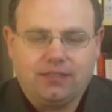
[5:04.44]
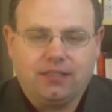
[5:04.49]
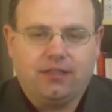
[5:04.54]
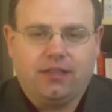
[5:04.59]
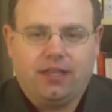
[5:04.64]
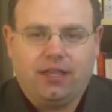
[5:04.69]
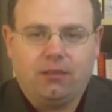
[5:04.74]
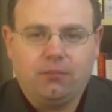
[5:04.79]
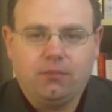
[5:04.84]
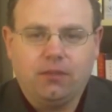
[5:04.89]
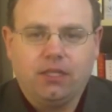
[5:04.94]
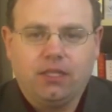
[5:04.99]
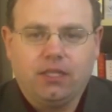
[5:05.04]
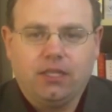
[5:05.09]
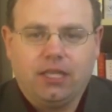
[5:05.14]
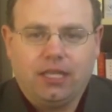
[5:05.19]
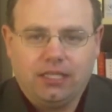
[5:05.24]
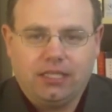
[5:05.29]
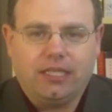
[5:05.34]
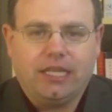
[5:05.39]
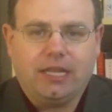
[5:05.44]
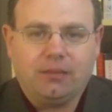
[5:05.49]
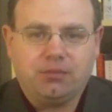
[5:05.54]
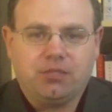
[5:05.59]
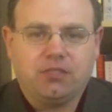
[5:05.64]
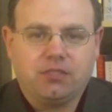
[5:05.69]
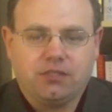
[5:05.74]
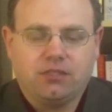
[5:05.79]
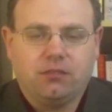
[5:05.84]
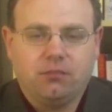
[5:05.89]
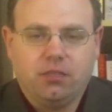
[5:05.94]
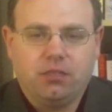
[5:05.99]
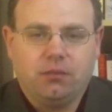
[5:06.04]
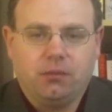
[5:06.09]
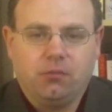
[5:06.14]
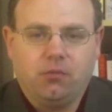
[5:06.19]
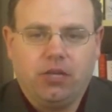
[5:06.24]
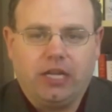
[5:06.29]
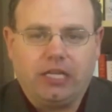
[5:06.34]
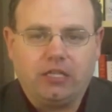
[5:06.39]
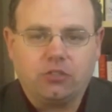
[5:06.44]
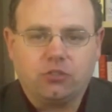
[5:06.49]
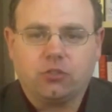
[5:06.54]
to them in the absence of the minimum wage.